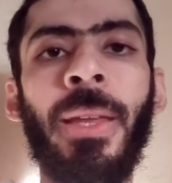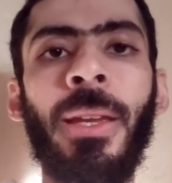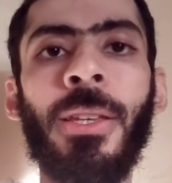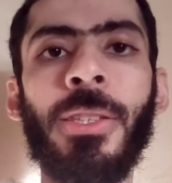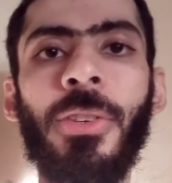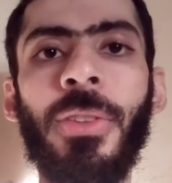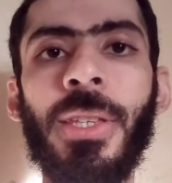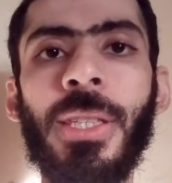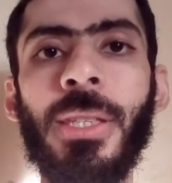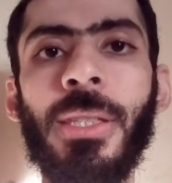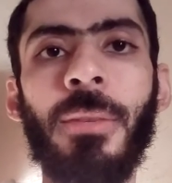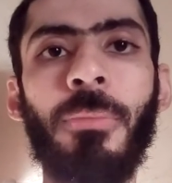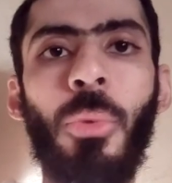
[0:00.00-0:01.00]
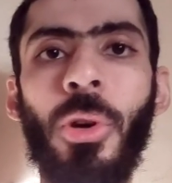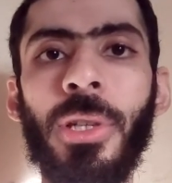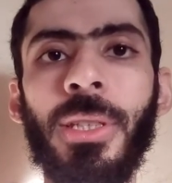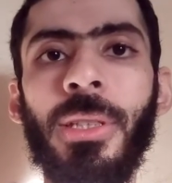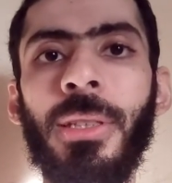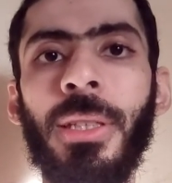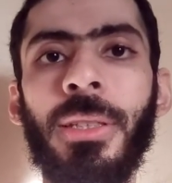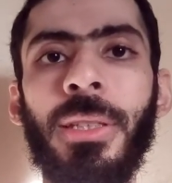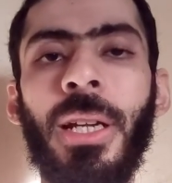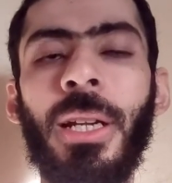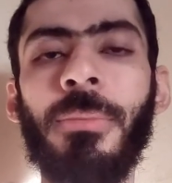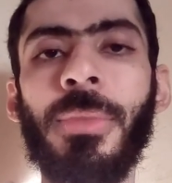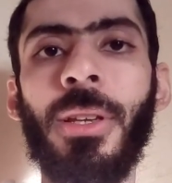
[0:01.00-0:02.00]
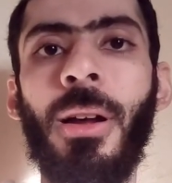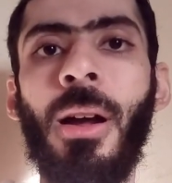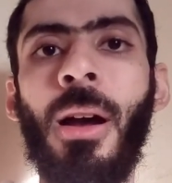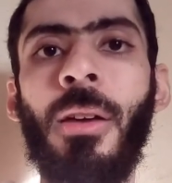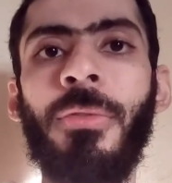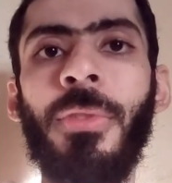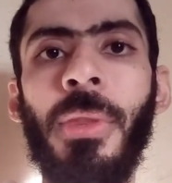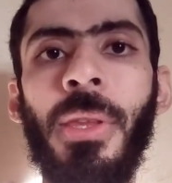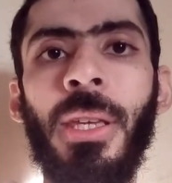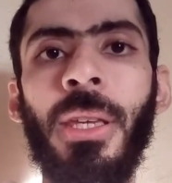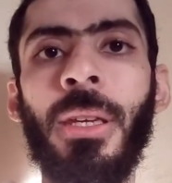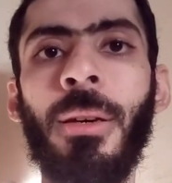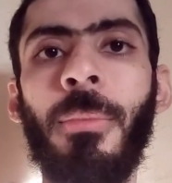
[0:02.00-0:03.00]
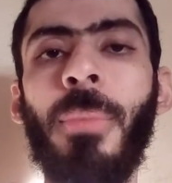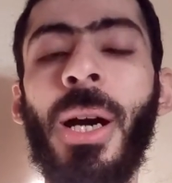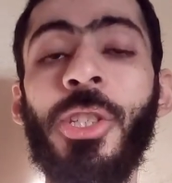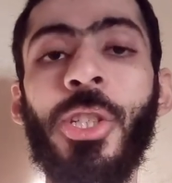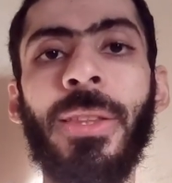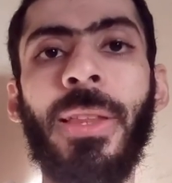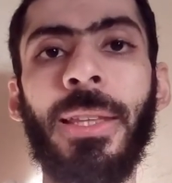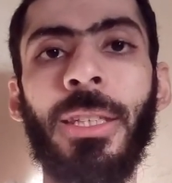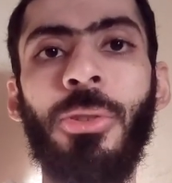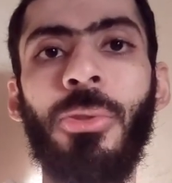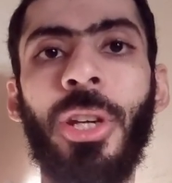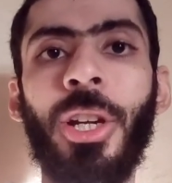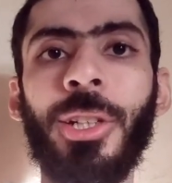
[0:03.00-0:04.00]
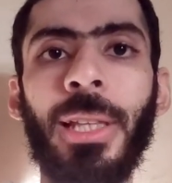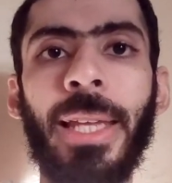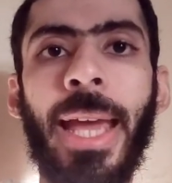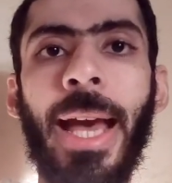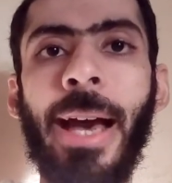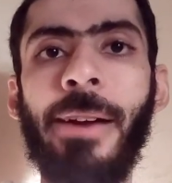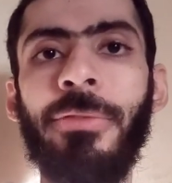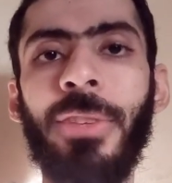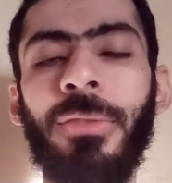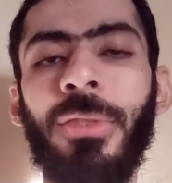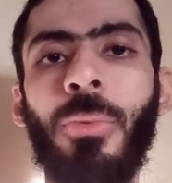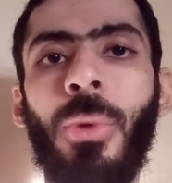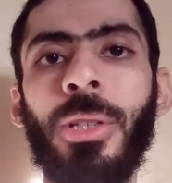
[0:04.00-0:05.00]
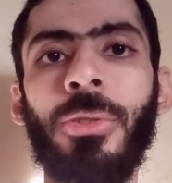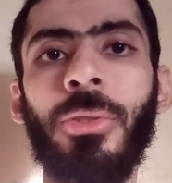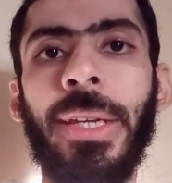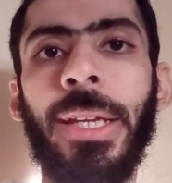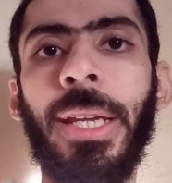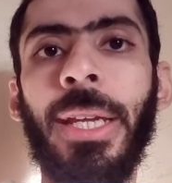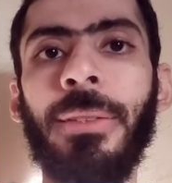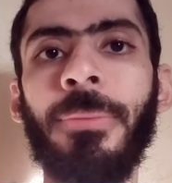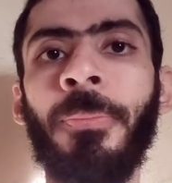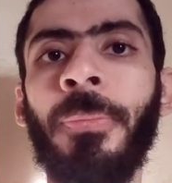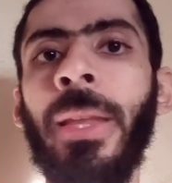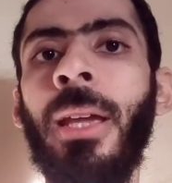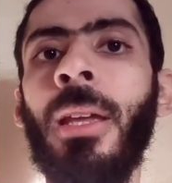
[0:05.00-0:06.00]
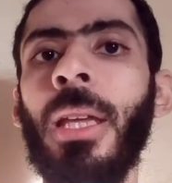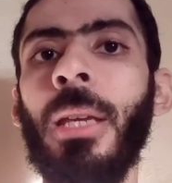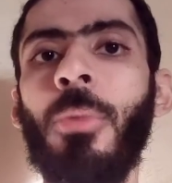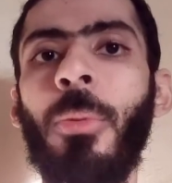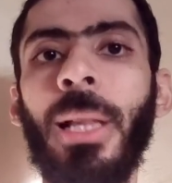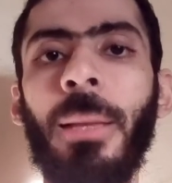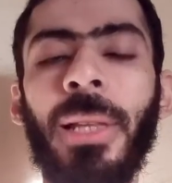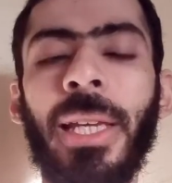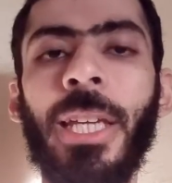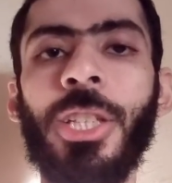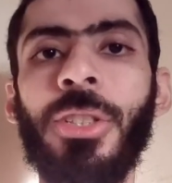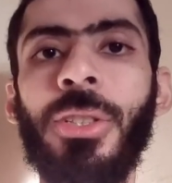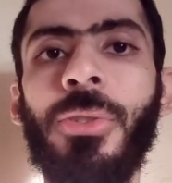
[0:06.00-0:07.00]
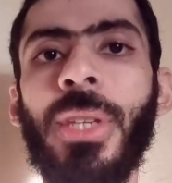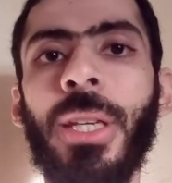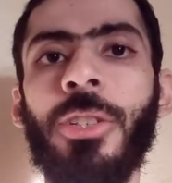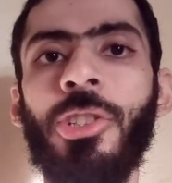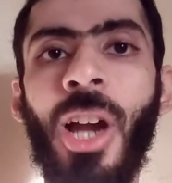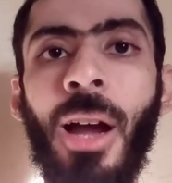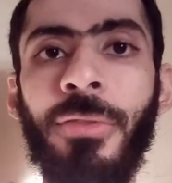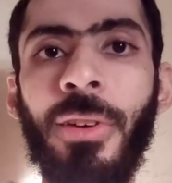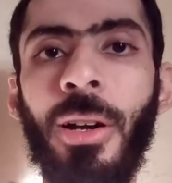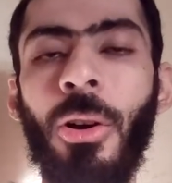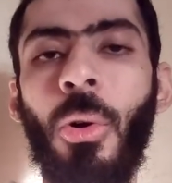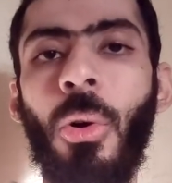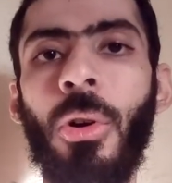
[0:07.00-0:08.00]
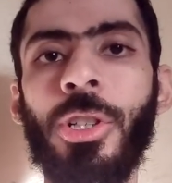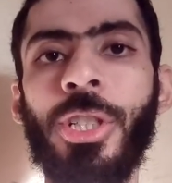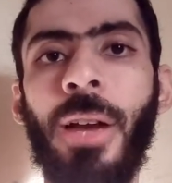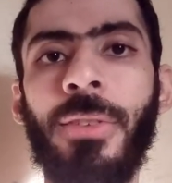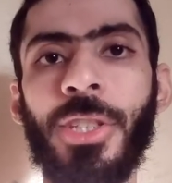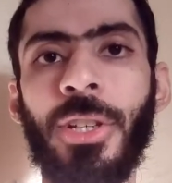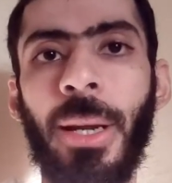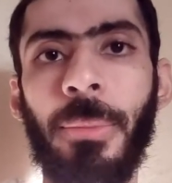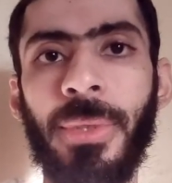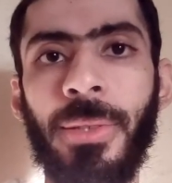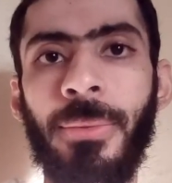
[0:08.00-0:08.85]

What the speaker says: So this is important in terms of the budget that you currently have if you want to create a mobile application using Java or JavaScript.